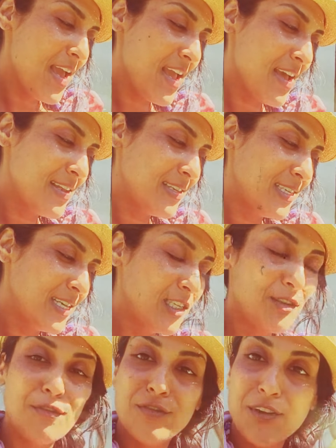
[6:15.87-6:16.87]
and
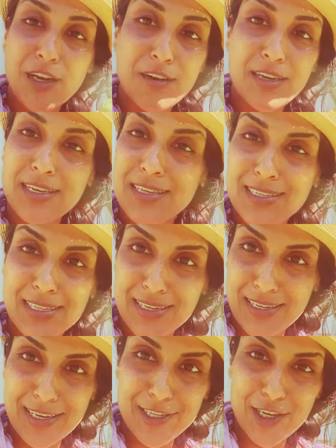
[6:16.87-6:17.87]
it's very easy to
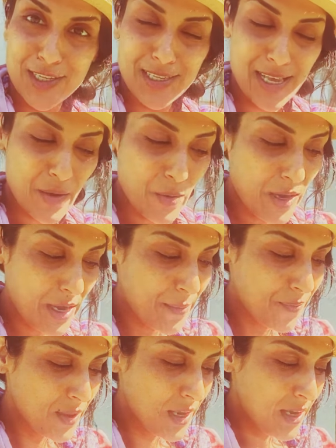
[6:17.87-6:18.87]
digest that way.
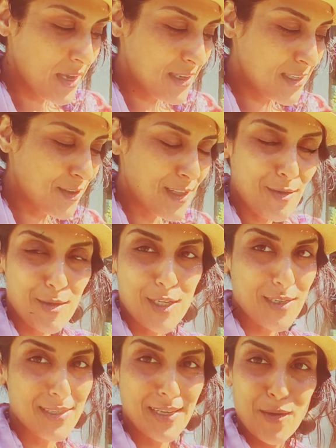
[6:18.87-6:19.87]
So that was
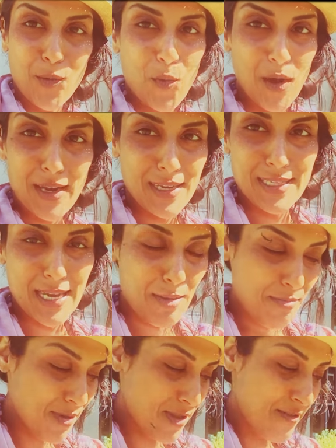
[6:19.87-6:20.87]
just like one
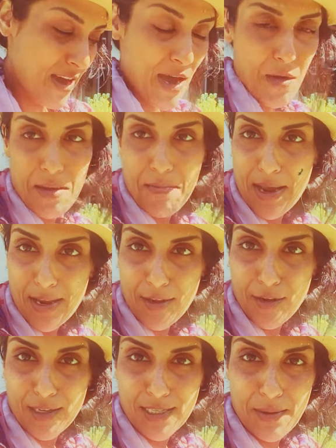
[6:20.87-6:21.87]
example of how I might
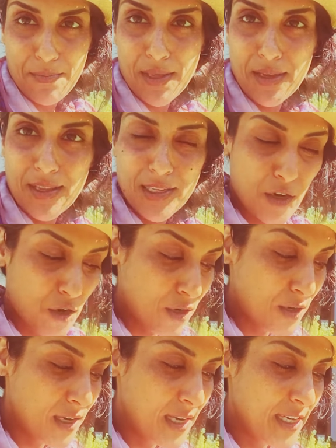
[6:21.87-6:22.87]
cook something that's
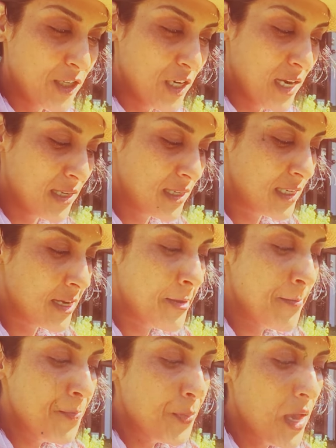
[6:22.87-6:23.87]
harder to digest.
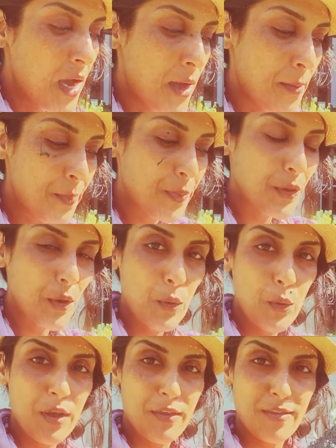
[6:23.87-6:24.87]

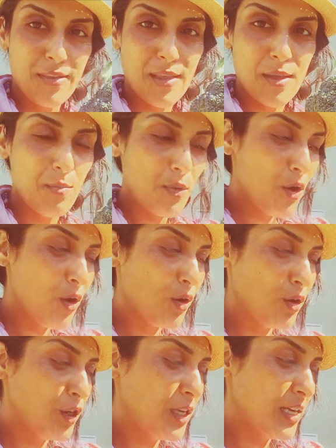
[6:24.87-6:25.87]
With the
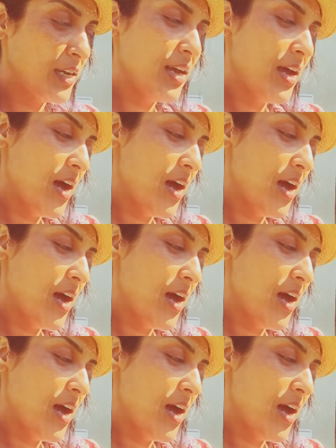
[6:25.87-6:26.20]
broccoli,